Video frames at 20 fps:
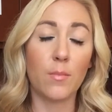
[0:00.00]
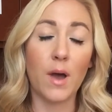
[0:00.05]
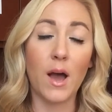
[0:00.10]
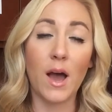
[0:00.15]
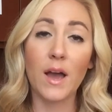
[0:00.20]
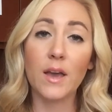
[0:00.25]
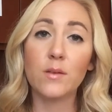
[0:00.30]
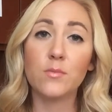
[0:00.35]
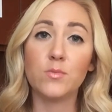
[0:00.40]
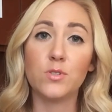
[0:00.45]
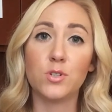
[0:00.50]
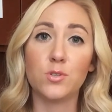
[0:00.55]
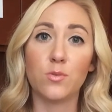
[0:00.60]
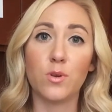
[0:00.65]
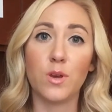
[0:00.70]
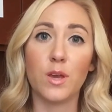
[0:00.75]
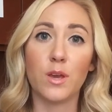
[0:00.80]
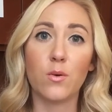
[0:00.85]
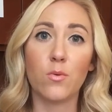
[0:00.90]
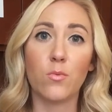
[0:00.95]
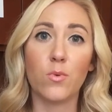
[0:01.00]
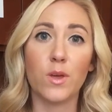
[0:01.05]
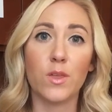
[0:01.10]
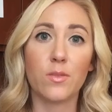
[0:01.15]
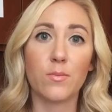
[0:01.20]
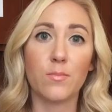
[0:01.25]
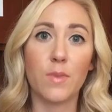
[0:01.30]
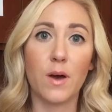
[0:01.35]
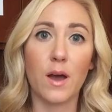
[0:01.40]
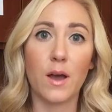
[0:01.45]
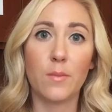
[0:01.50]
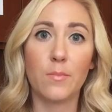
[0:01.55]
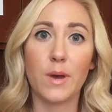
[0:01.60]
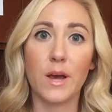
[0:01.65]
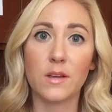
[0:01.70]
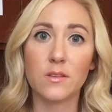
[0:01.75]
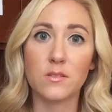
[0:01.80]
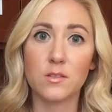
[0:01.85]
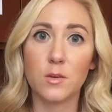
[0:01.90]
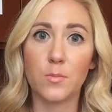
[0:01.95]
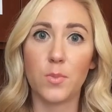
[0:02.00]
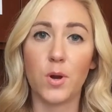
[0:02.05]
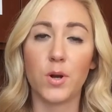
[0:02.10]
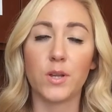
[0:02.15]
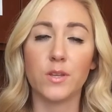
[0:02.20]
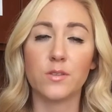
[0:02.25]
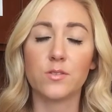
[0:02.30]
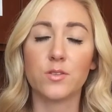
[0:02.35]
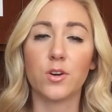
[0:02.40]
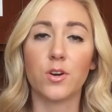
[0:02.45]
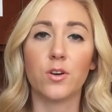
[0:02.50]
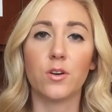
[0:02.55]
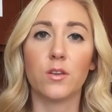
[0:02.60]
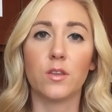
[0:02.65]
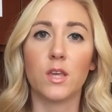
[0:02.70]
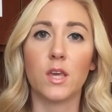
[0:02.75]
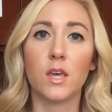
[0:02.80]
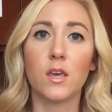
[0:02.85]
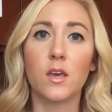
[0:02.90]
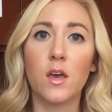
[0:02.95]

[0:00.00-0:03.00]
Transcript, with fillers: I am doing with my basket parties currently.